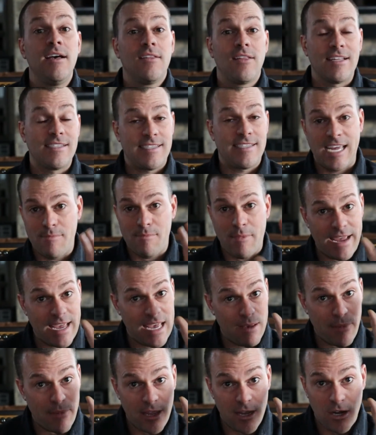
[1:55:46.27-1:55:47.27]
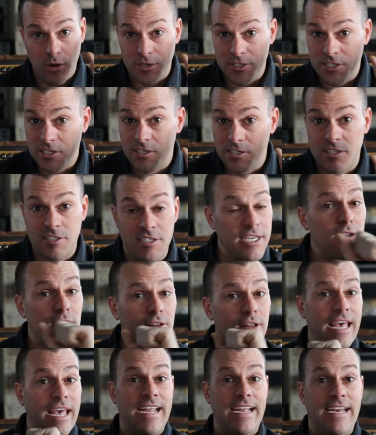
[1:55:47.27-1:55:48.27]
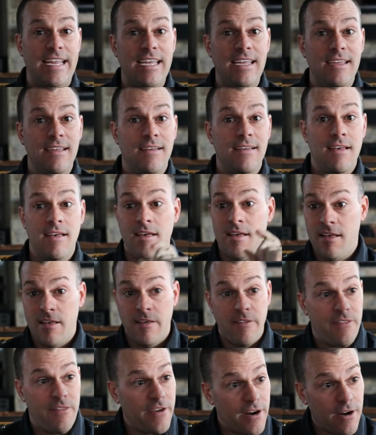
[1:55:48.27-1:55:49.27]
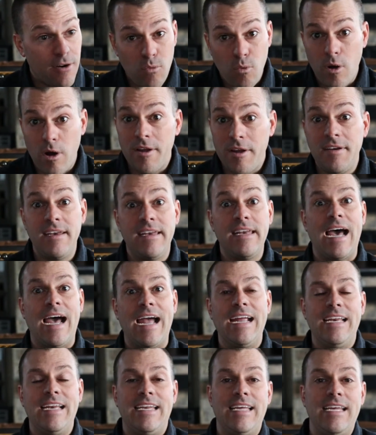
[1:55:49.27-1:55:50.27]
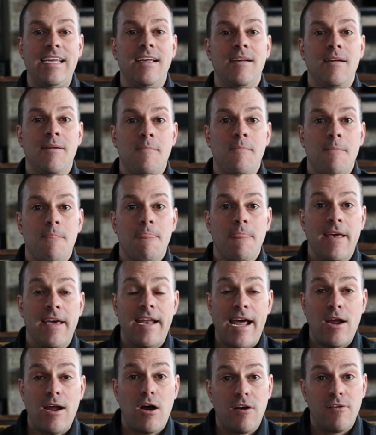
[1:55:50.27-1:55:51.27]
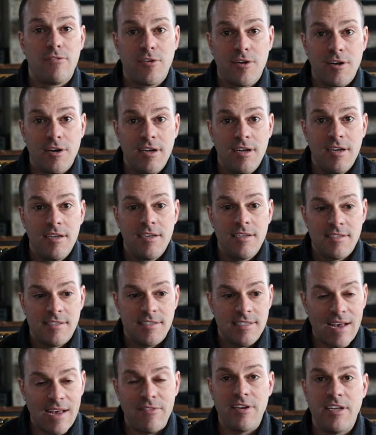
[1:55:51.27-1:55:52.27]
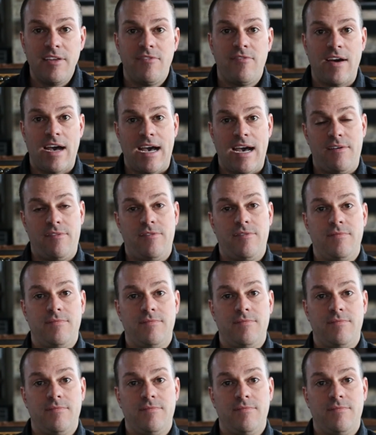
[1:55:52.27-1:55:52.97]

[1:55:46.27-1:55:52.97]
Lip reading: Let's say my MAO is still $80,000, they're wanting $90,000, and I offer $75,000.